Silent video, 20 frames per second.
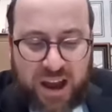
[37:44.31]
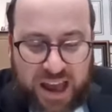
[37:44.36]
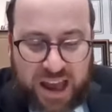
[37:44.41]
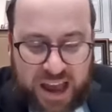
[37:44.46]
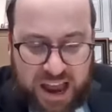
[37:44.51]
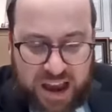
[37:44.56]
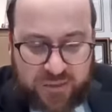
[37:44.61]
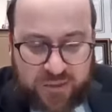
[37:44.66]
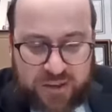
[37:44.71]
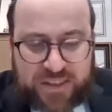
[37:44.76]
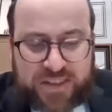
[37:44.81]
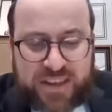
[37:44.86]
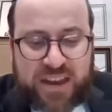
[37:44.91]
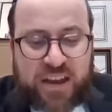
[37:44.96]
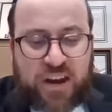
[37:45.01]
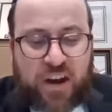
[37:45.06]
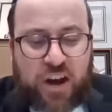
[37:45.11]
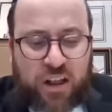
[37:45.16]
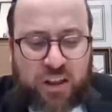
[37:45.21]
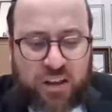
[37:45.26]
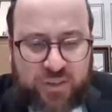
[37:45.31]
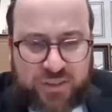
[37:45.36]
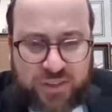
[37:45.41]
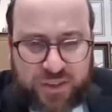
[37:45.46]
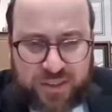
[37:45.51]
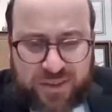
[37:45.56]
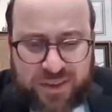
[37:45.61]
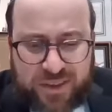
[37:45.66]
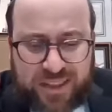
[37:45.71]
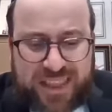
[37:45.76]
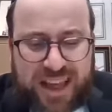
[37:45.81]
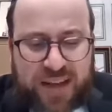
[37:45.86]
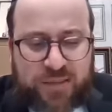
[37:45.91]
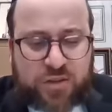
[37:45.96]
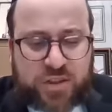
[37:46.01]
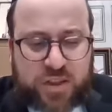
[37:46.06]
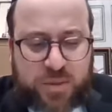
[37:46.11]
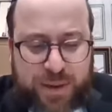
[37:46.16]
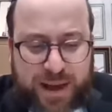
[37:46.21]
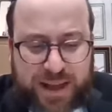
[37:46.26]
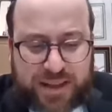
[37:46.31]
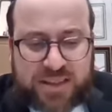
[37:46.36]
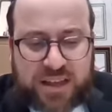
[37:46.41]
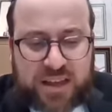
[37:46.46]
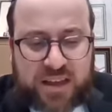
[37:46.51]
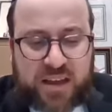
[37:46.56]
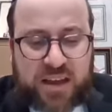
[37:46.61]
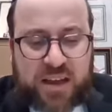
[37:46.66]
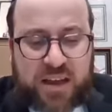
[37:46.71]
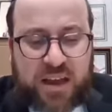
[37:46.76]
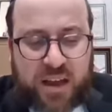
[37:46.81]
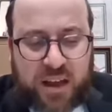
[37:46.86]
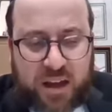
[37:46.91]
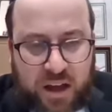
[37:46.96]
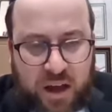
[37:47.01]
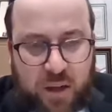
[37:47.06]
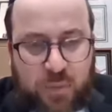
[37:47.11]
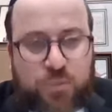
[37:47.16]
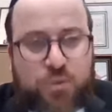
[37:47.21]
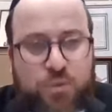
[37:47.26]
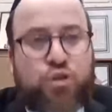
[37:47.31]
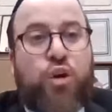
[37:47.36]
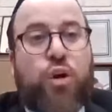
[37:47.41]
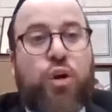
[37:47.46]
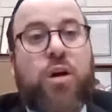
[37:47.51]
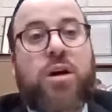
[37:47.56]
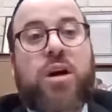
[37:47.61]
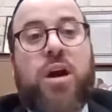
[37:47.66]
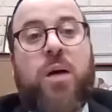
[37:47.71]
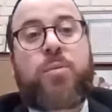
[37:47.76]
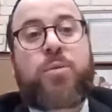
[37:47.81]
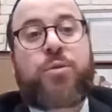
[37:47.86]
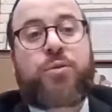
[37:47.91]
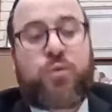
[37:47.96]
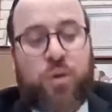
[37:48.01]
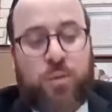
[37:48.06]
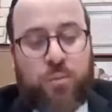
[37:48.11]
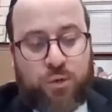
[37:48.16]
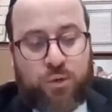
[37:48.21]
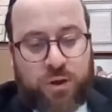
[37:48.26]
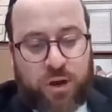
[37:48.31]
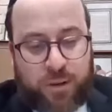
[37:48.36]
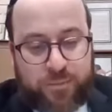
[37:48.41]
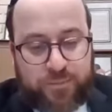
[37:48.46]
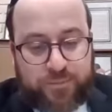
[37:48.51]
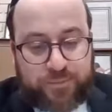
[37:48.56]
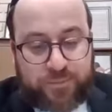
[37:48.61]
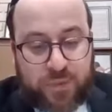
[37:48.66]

Everything, all of the, the levels of Pesach come doch come through Amunah.